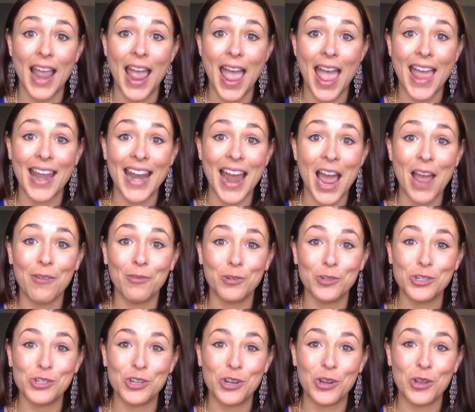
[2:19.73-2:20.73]
and I will
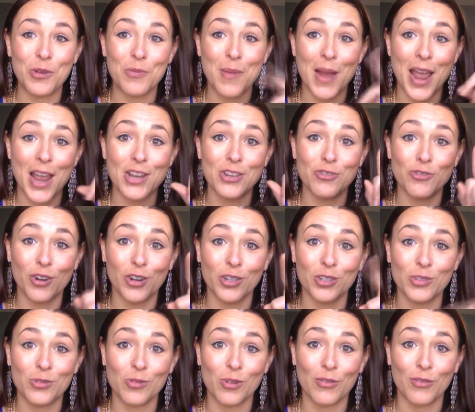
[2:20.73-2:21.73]
show you my
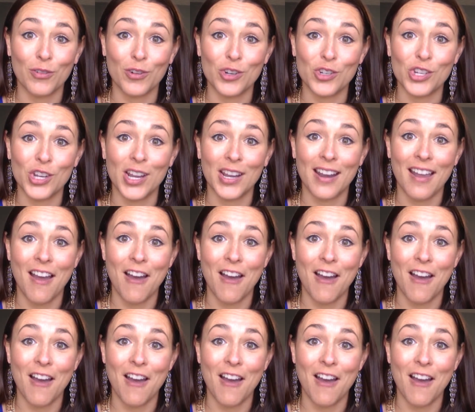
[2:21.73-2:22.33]
drugstore version